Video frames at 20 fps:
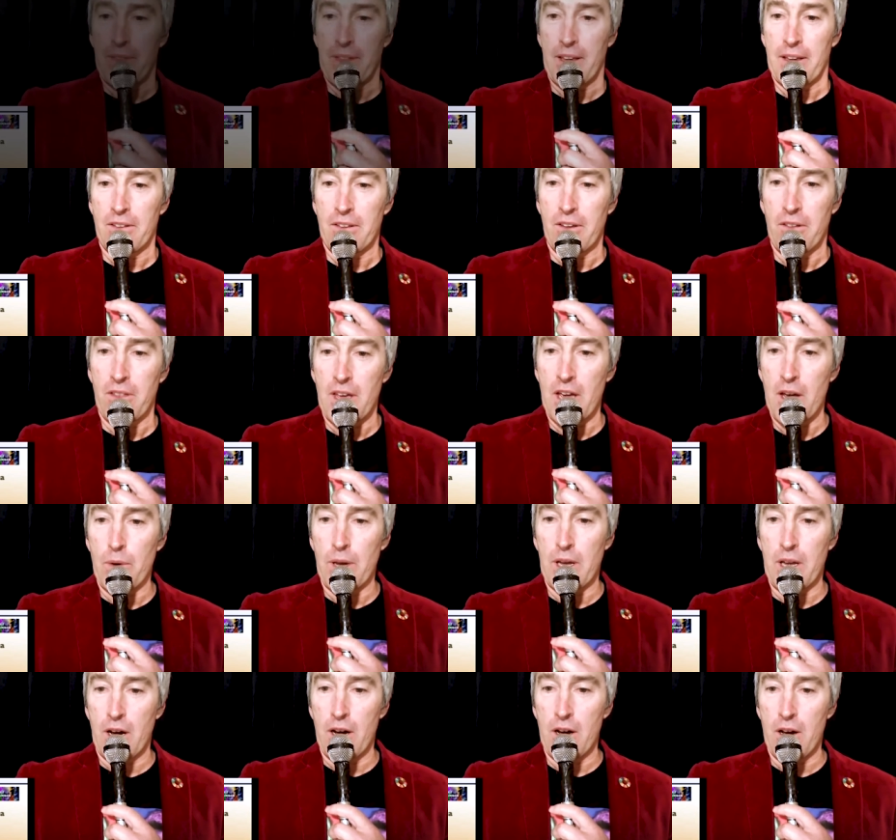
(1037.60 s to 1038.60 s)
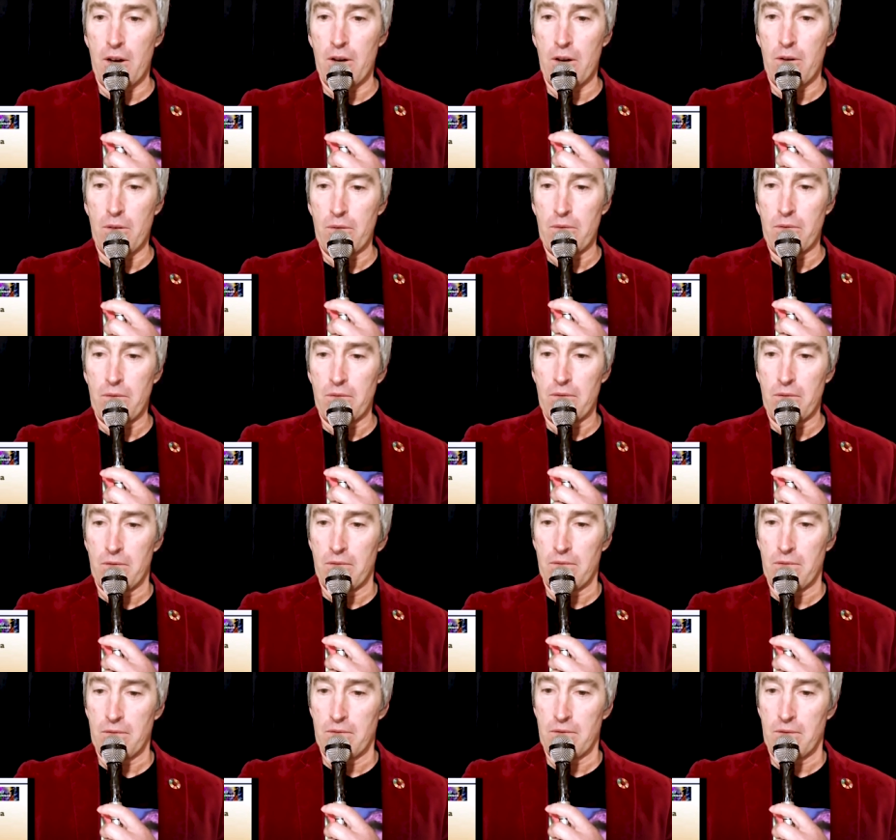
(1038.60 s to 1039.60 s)
So there we go.
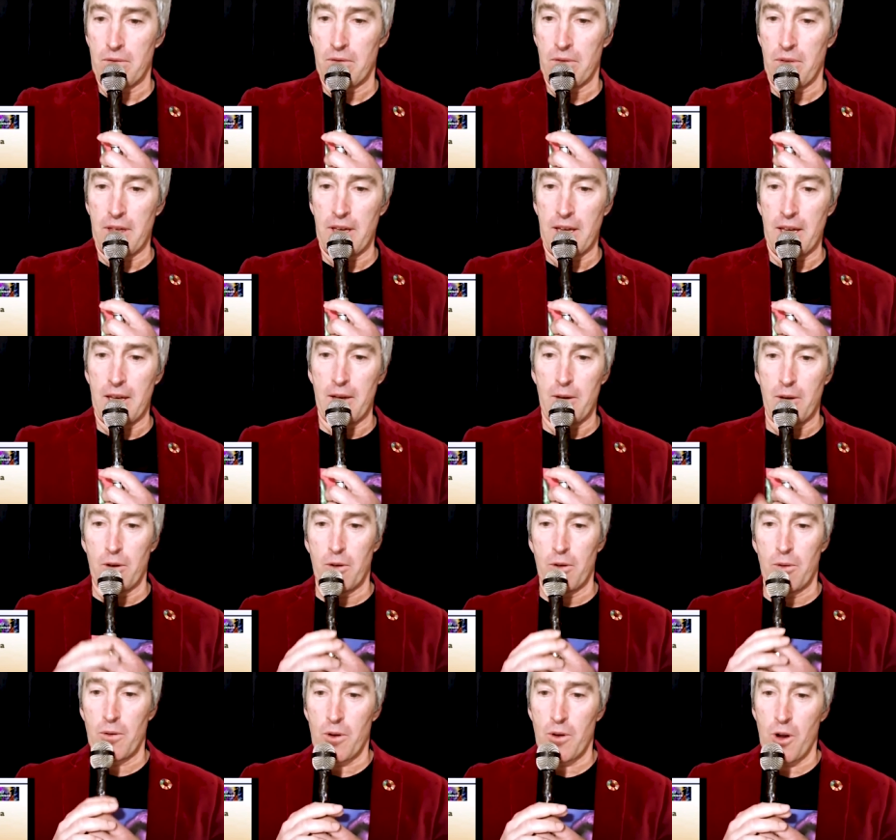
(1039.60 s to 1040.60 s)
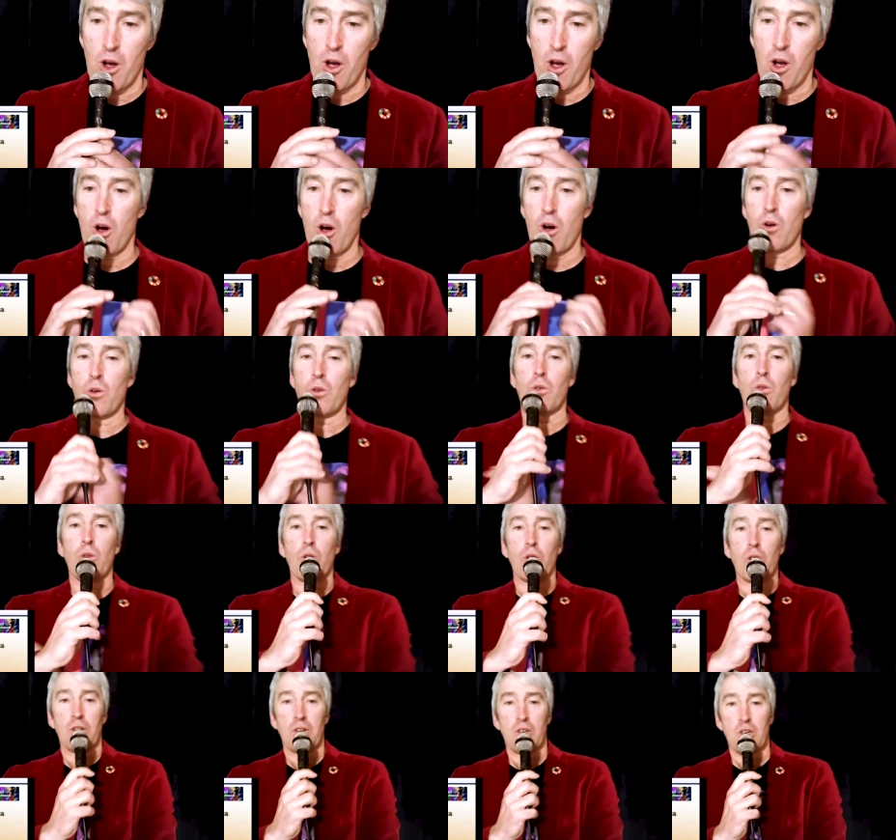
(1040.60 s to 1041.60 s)
The whole
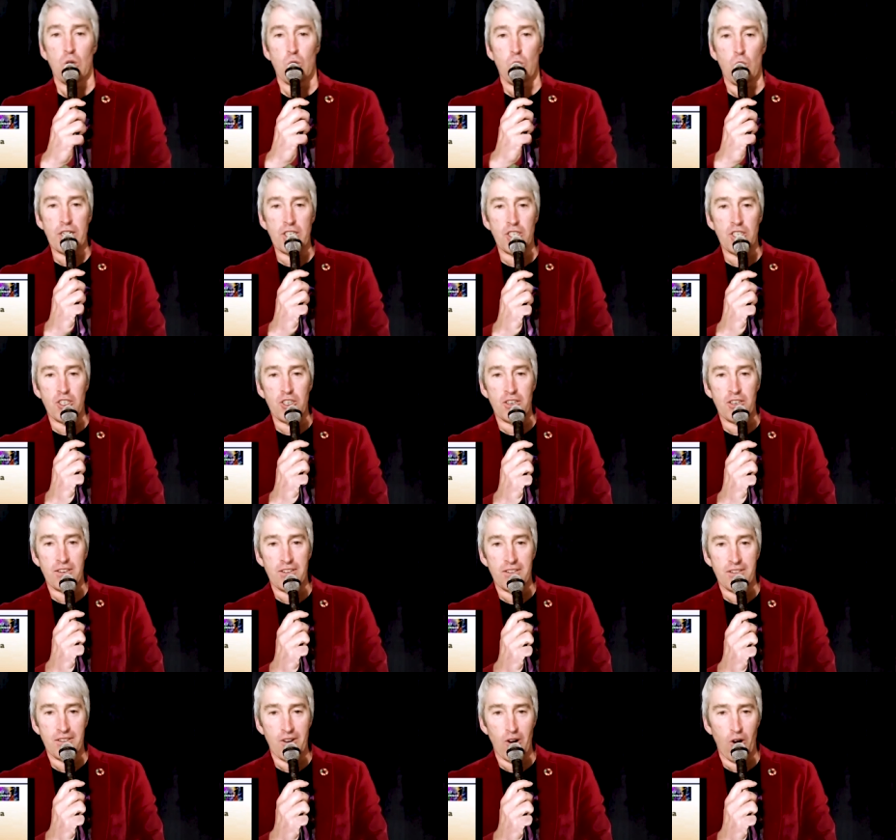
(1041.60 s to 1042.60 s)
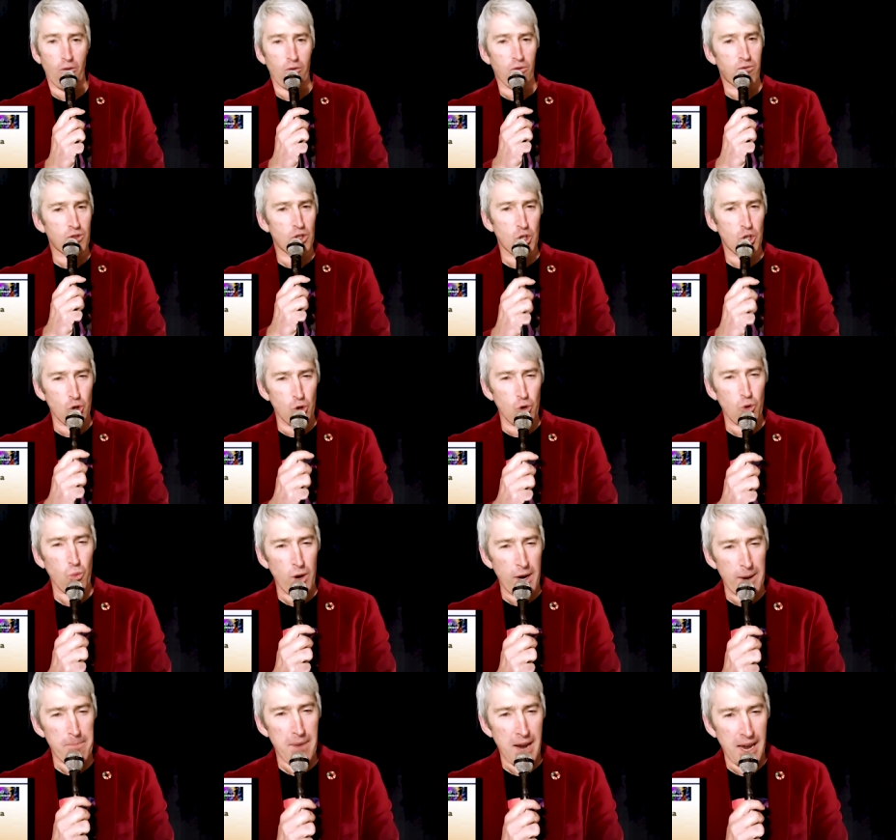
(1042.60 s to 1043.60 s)
question of should we
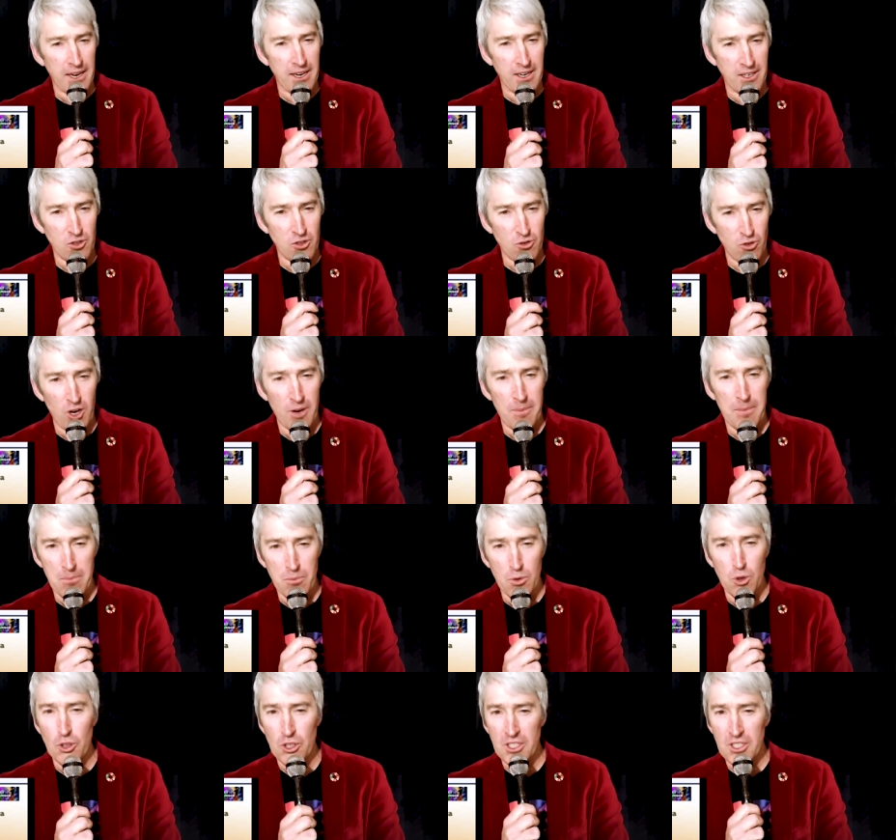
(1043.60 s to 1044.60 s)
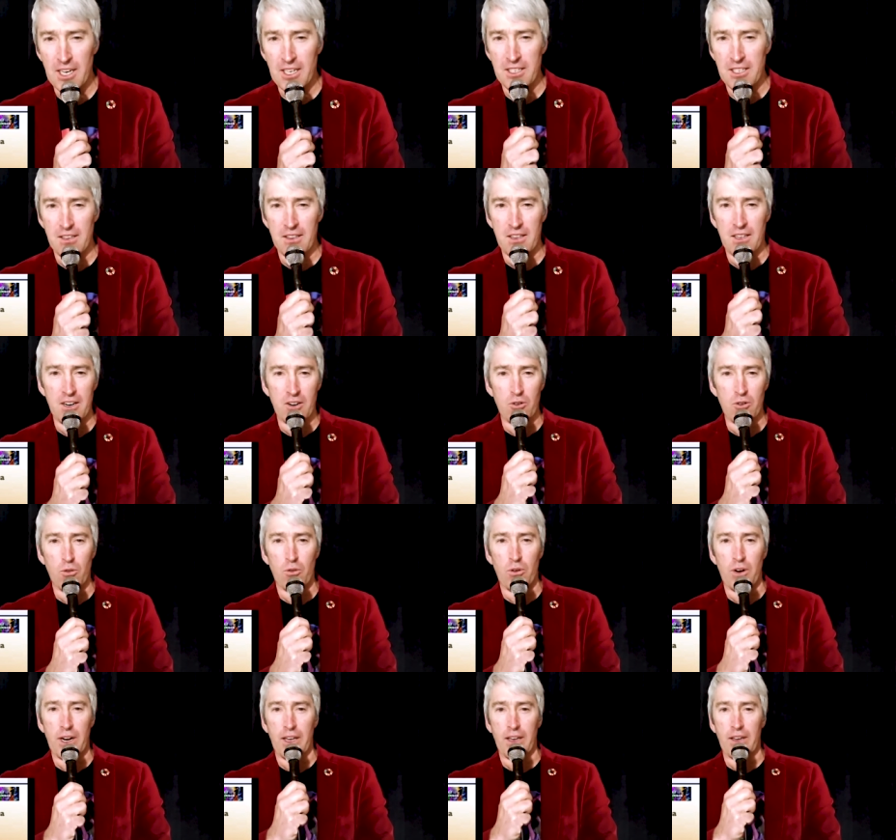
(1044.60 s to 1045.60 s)
make astronomy more sexy than it
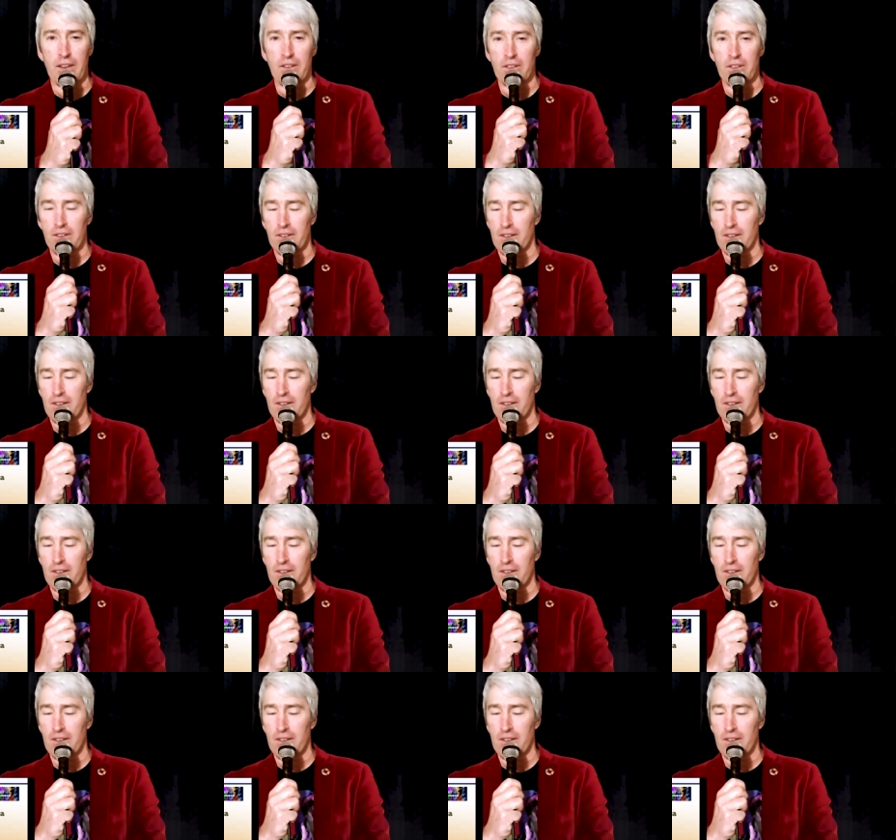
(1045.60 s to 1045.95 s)
already is.